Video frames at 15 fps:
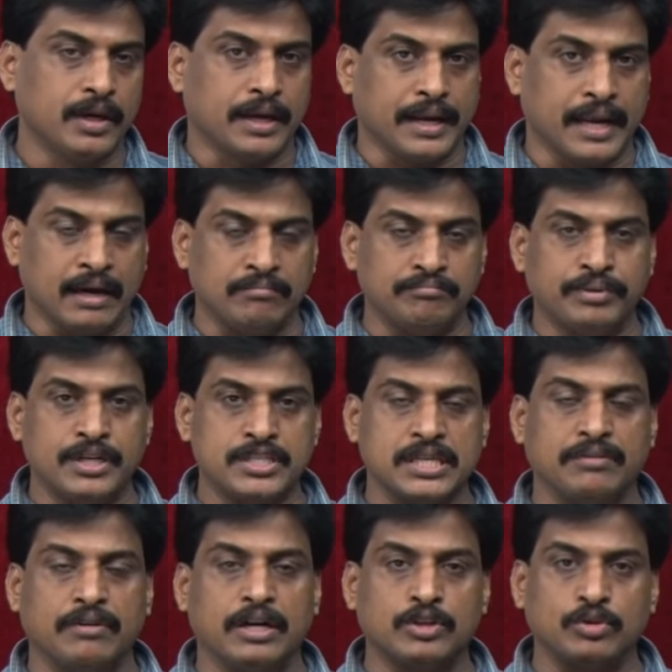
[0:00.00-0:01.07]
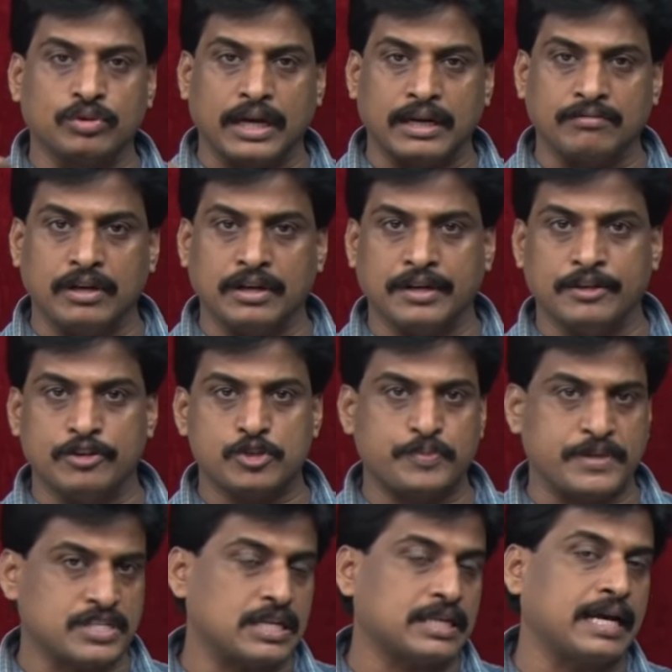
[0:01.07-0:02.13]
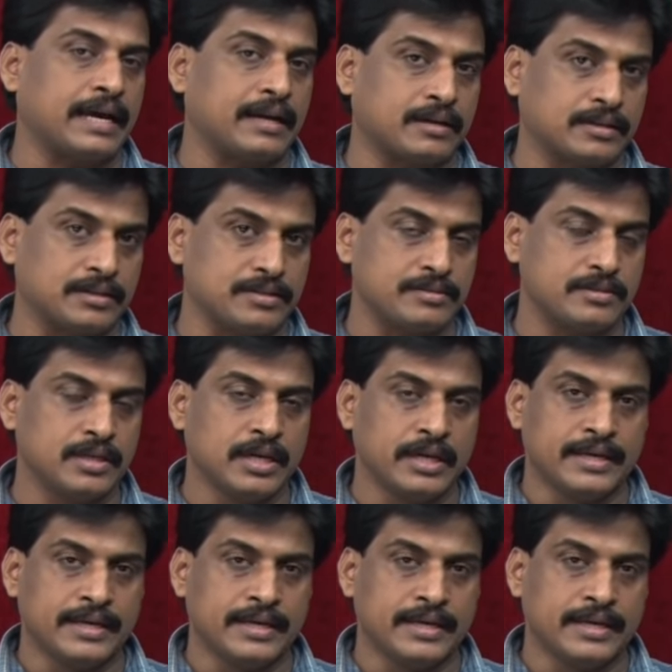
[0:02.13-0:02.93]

Numbers I want to convert into special characters.